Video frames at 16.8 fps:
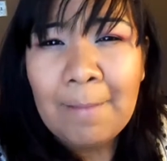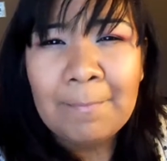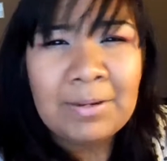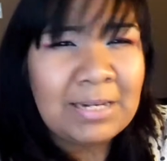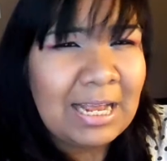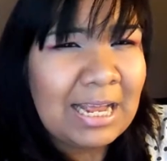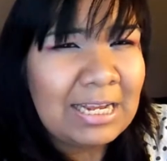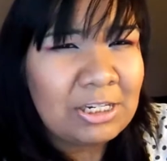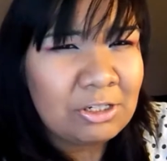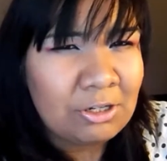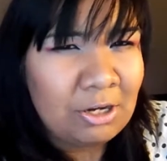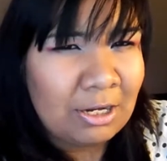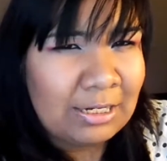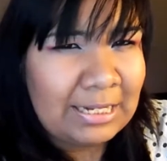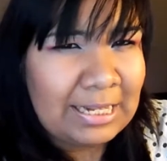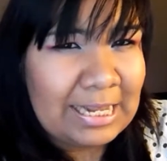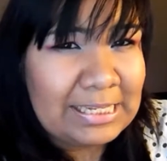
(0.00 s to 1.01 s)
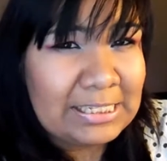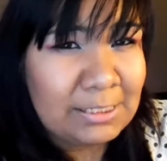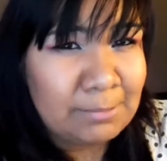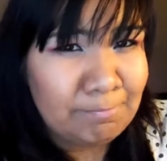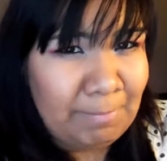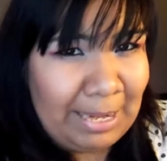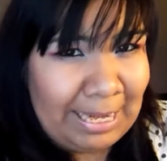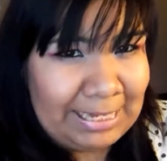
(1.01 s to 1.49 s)
but not as strongly as
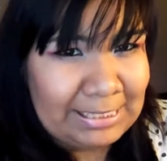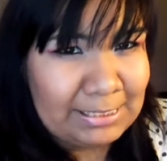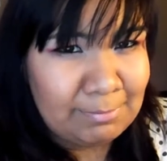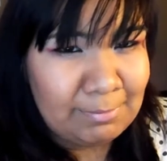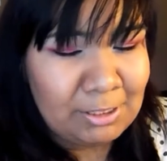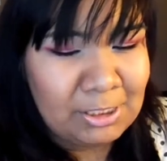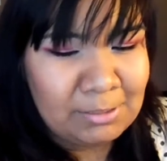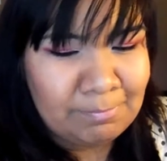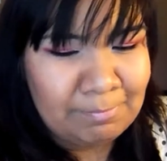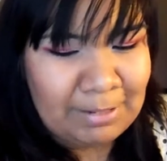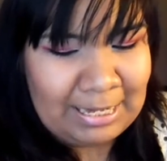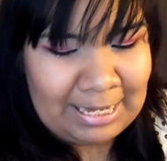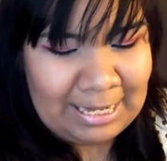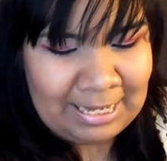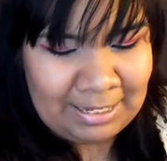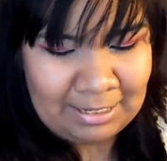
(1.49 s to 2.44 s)
paint smells, but